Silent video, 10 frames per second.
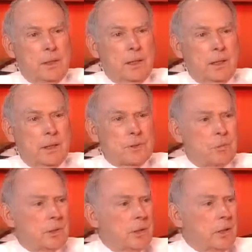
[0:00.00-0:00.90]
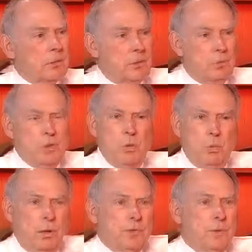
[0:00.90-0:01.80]
I said, "Well, Don, what do you
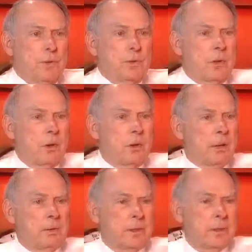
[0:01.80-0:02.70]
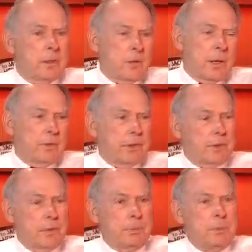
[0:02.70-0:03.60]
want for your car? I mean, good Lord, I've got
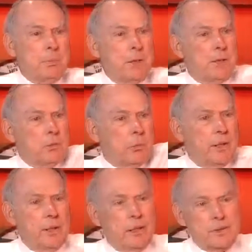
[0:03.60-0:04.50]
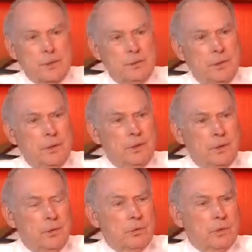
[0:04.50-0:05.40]
other people out here waiting." I said,
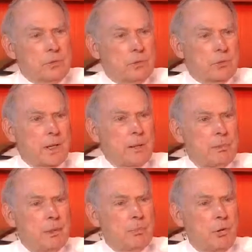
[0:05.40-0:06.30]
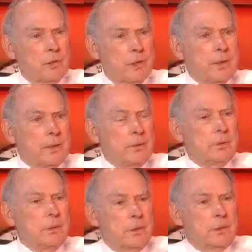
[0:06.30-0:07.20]
"Just don't tie me up all day."
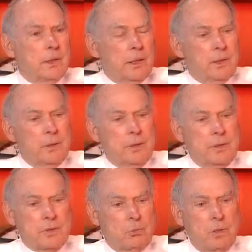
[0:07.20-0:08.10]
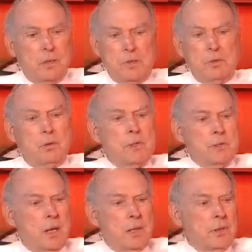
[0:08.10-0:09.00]
And he said, "Well, he
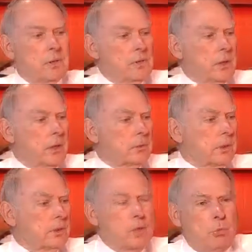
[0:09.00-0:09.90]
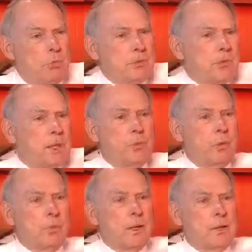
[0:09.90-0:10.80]
said, I'd sell it." I said, "What would you take for
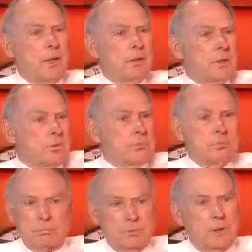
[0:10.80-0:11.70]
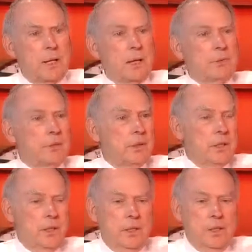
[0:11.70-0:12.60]
it right now and just get out of it?"
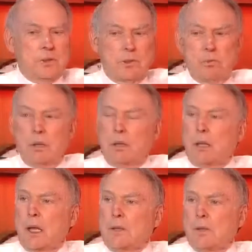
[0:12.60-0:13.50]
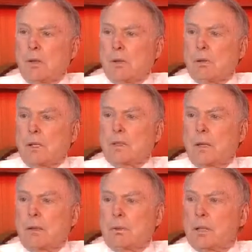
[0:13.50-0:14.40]
He said, "Well, I'd
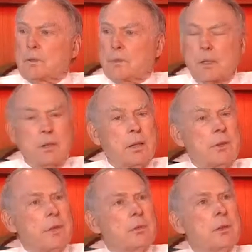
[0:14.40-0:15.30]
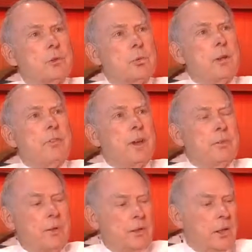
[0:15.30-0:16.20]
take, I think around
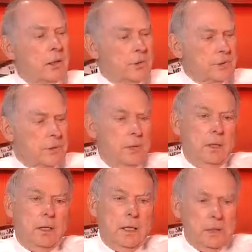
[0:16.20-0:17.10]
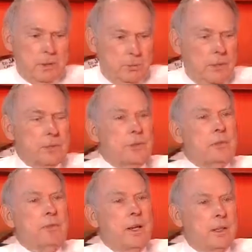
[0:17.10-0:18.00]
$2,500. I said, "Well, that's
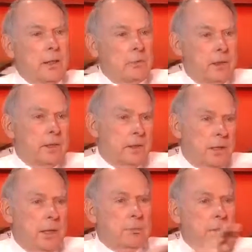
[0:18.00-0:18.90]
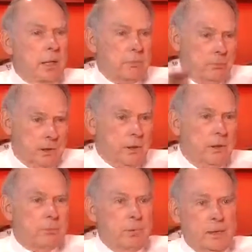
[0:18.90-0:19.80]
just fine." I went in and typed out it
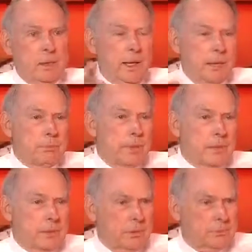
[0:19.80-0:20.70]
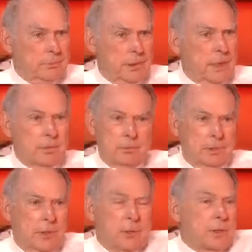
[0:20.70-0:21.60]
myself, hand-picked it. I
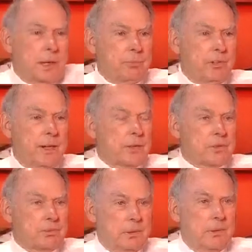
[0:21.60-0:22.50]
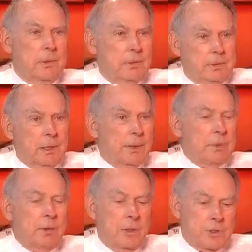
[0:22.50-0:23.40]
couldn't type fast, but typed
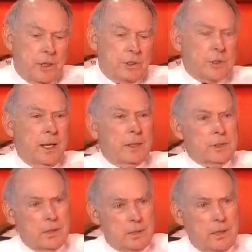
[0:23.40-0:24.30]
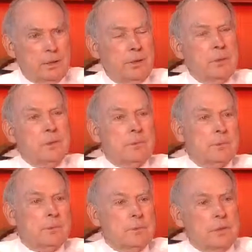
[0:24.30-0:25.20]
him out a check, signed it. I said, "Don,
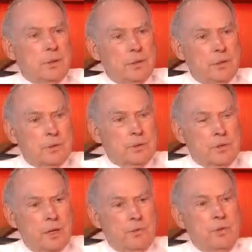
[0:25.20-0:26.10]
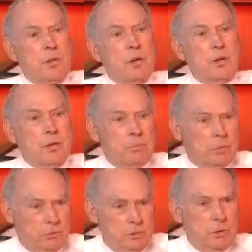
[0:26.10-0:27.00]
here's a check for your car, and would you